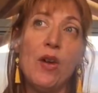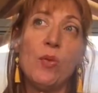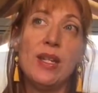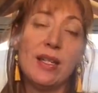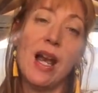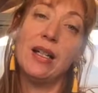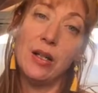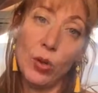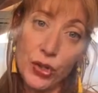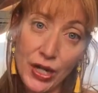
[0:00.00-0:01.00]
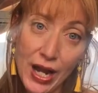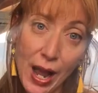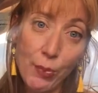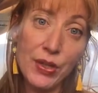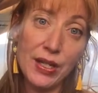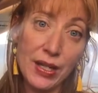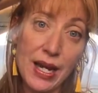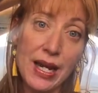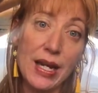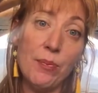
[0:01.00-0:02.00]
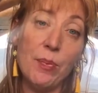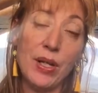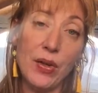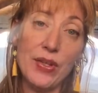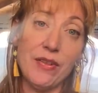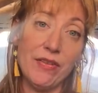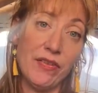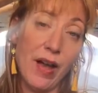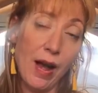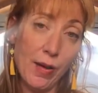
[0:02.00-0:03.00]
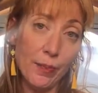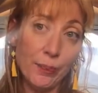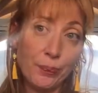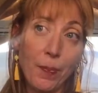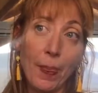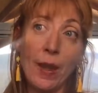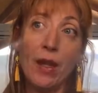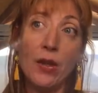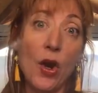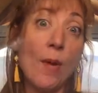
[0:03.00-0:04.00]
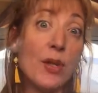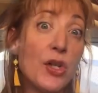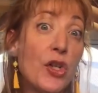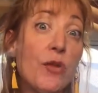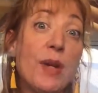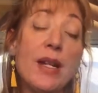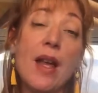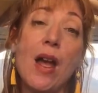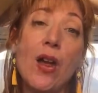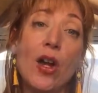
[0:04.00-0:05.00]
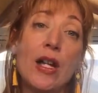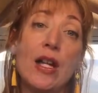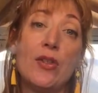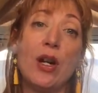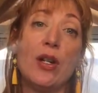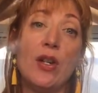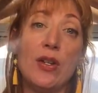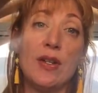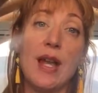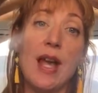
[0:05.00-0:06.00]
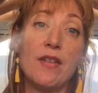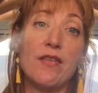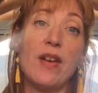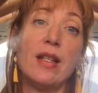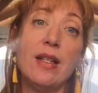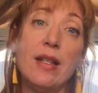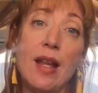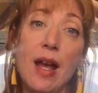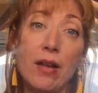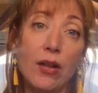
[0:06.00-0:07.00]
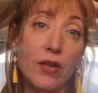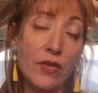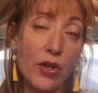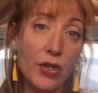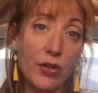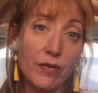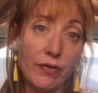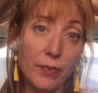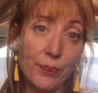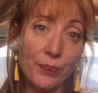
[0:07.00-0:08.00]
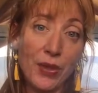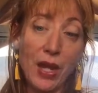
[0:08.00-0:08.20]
was exactly what she happened to need because of, I'm assuming that earlier drug use that had affected that conversion from